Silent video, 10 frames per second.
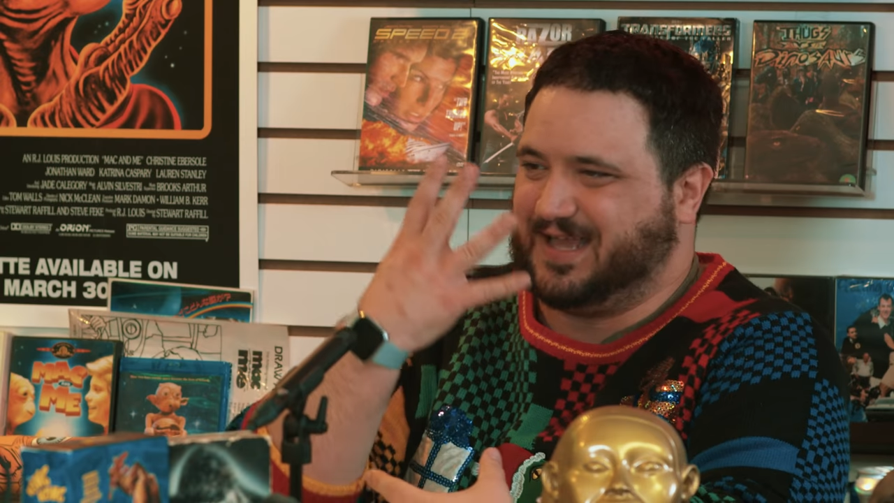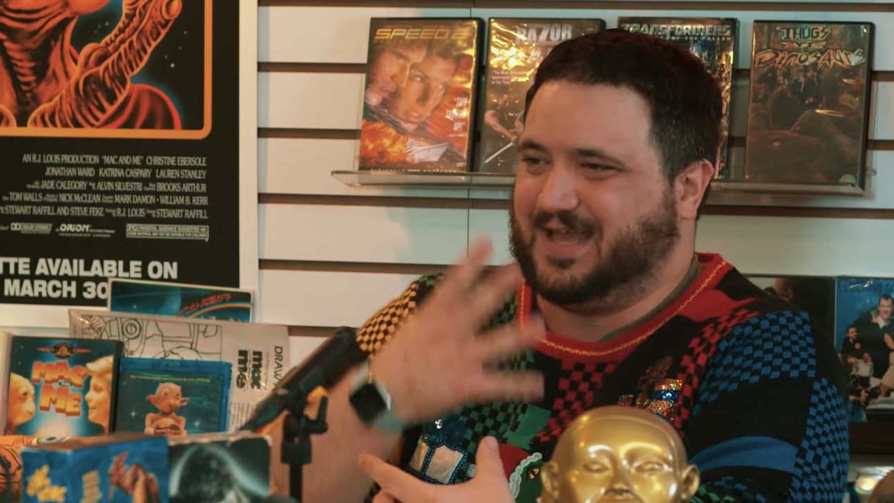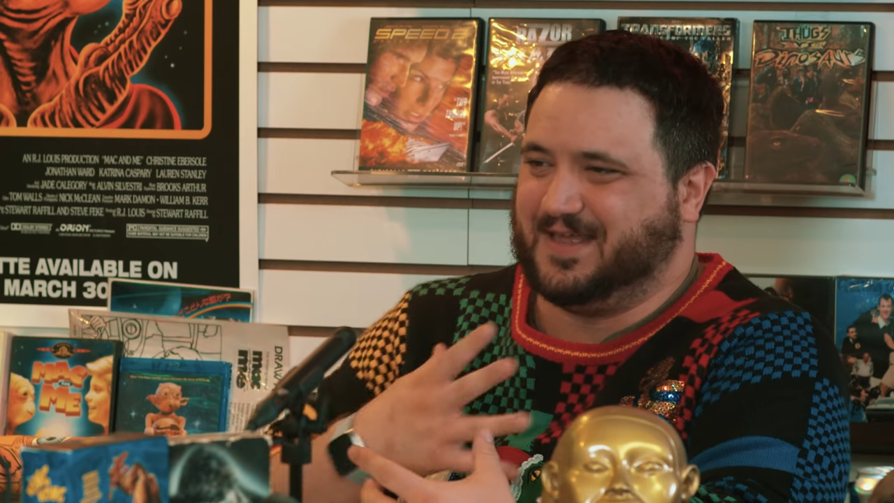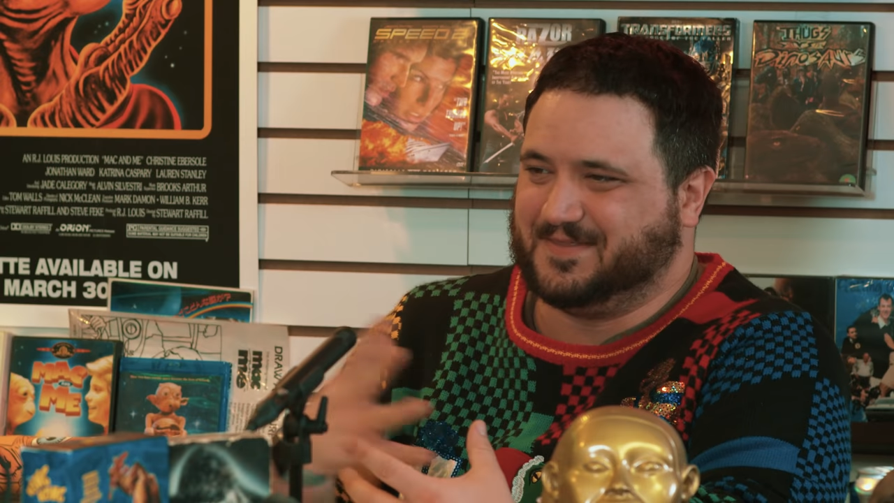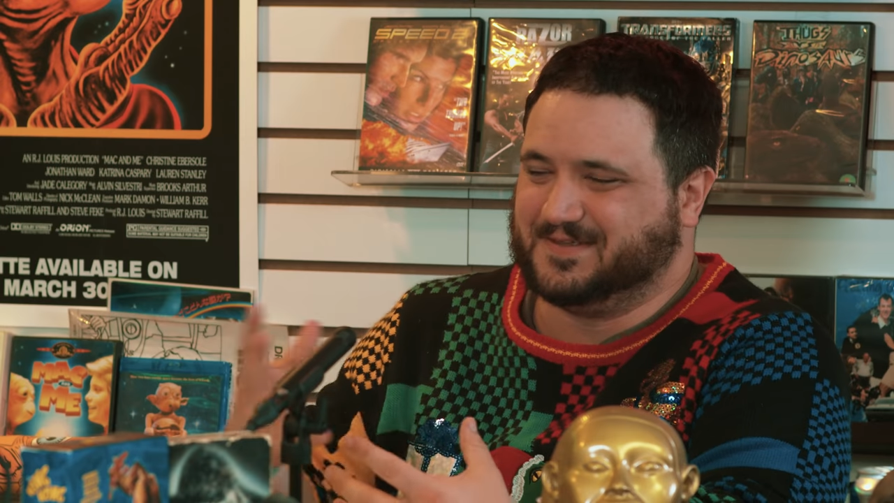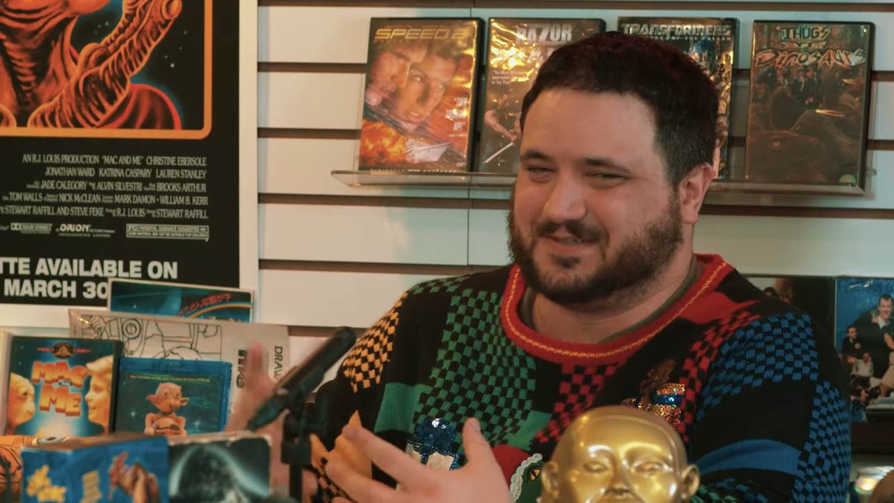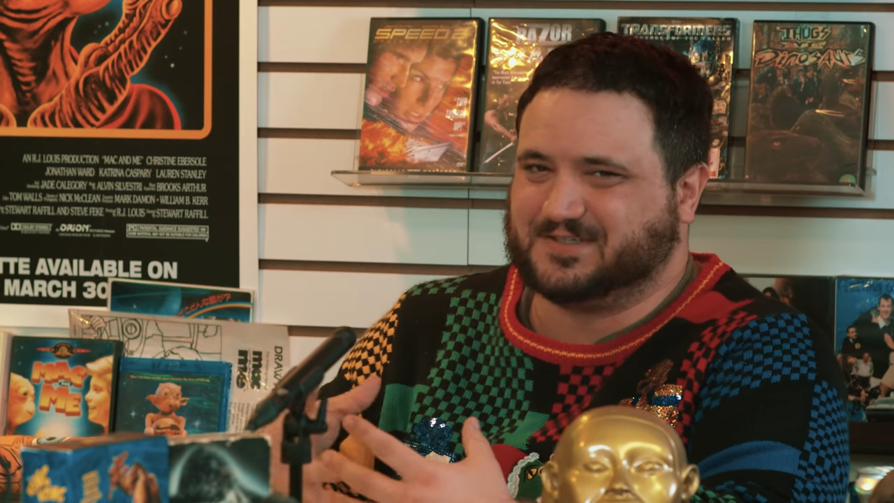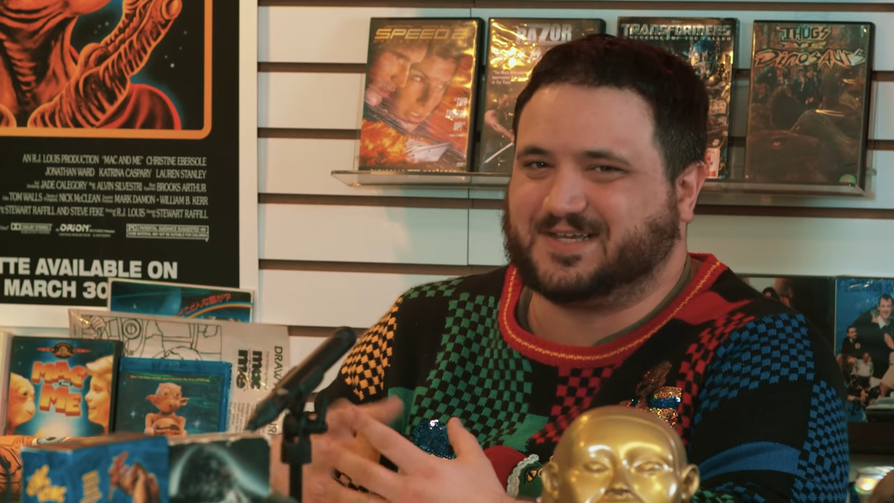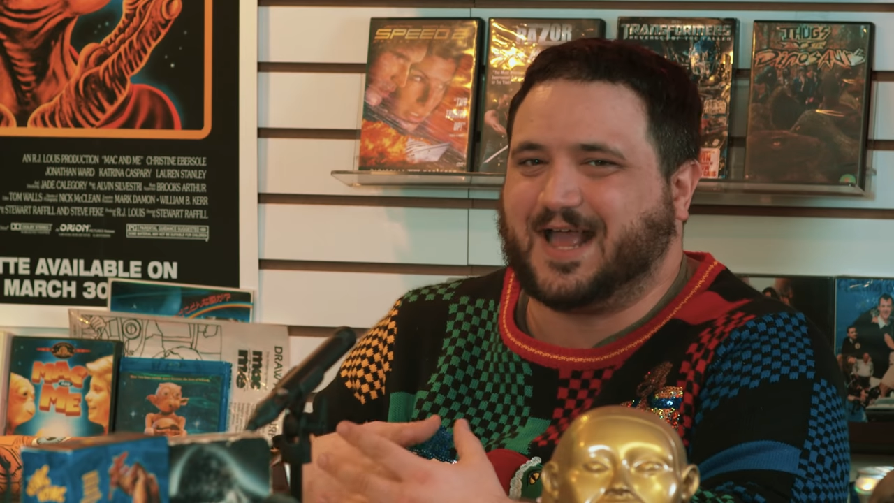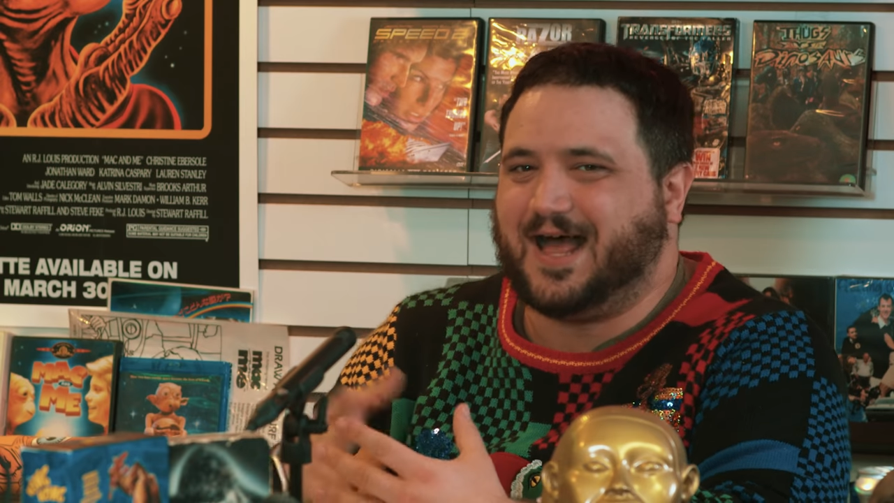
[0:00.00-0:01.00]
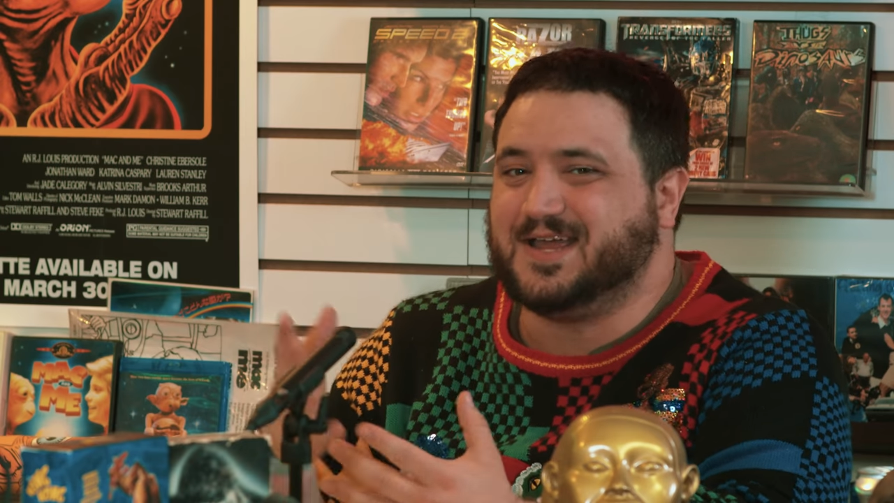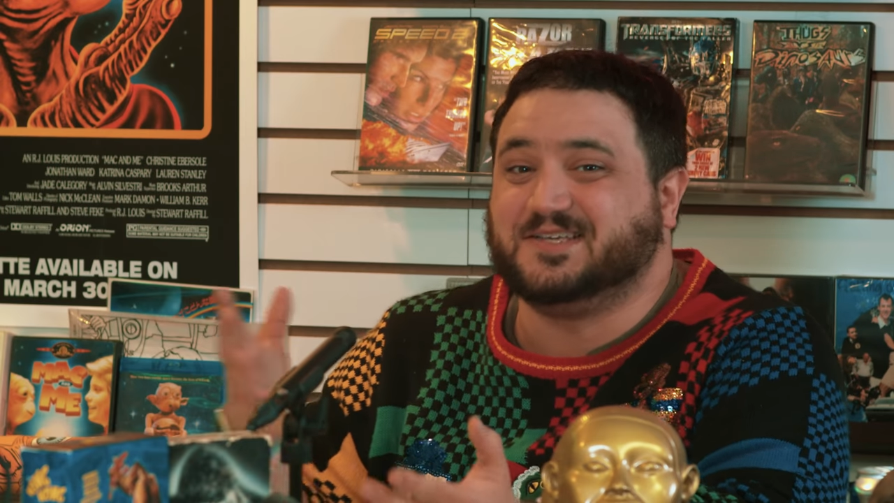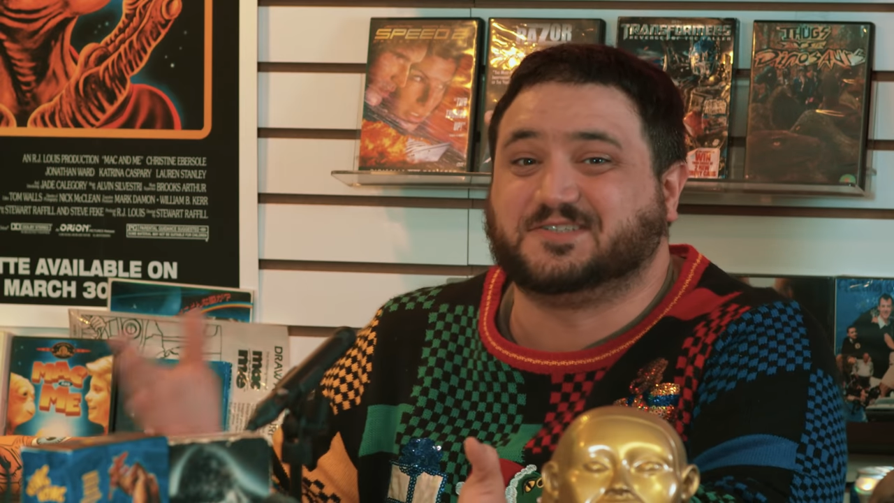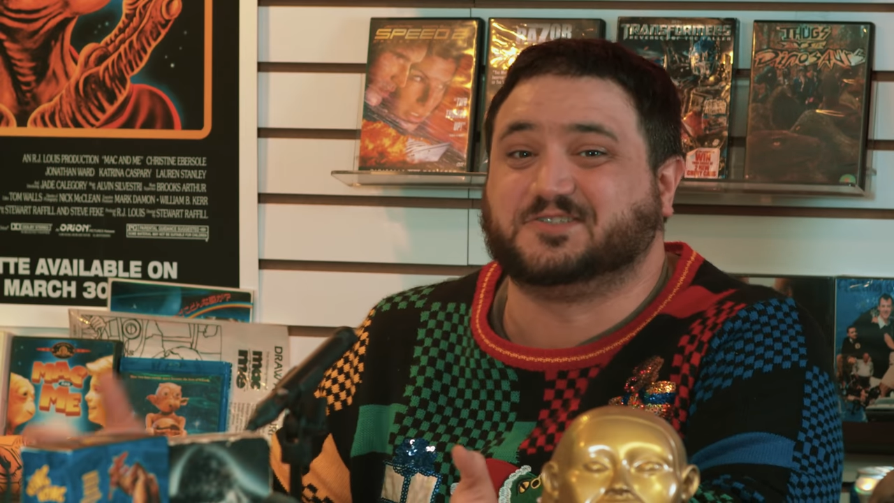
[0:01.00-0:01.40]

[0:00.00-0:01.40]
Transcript: Uh, the Kong is